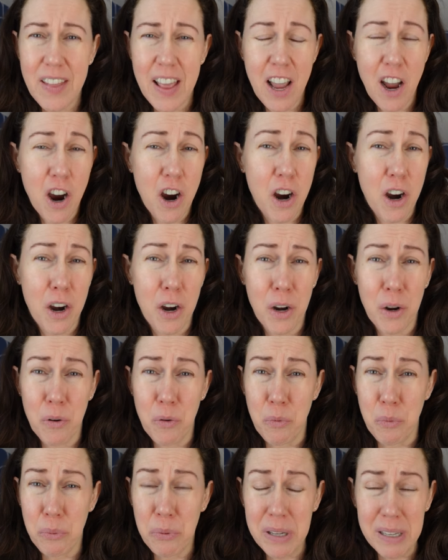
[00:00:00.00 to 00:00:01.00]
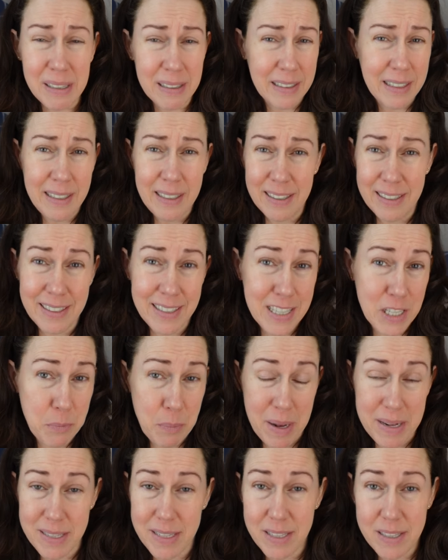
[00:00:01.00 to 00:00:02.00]
They are really
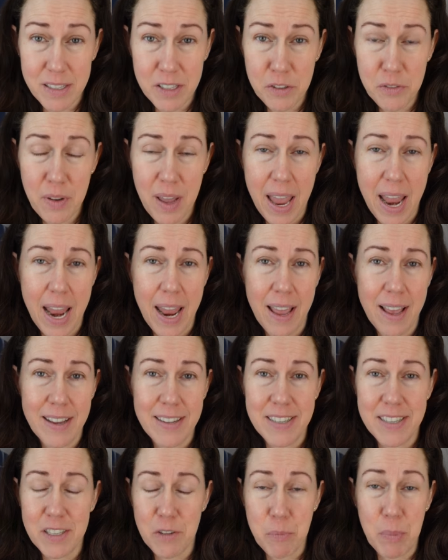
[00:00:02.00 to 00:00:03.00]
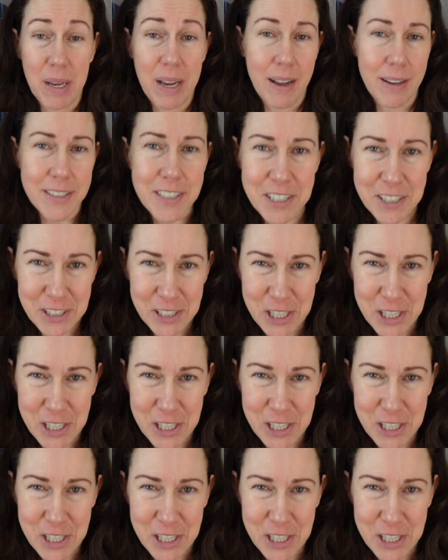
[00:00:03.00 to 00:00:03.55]
inexpensive and because they're